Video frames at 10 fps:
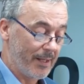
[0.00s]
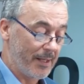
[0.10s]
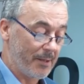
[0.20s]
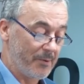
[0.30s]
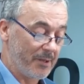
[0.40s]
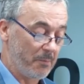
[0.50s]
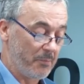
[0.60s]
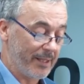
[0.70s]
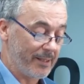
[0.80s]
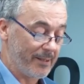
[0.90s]
Liberal
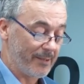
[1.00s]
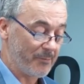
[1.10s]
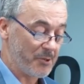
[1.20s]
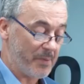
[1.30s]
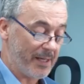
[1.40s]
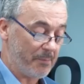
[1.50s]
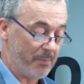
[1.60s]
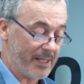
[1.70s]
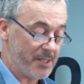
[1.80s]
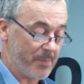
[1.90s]
Britain was being
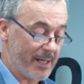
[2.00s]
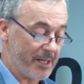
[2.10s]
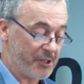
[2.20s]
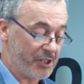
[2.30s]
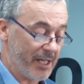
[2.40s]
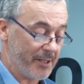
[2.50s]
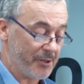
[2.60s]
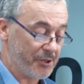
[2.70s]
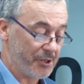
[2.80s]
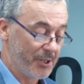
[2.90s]
policed by
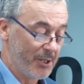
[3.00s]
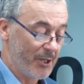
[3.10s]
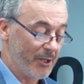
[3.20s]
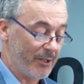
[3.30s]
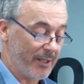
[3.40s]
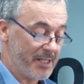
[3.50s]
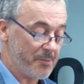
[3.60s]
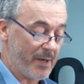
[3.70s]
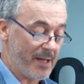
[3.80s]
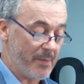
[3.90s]
outsiders, or at
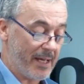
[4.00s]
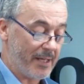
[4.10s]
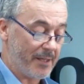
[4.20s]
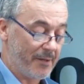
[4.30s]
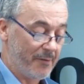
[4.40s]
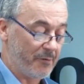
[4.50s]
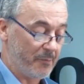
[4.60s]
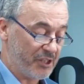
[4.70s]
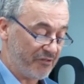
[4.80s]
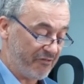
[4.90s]
least by men
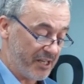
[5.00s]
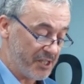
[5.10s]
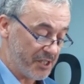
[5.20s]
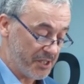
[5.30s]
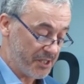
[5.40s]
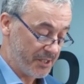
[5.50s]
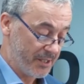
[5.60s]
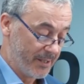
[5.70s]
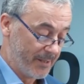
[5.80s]
from its fringes,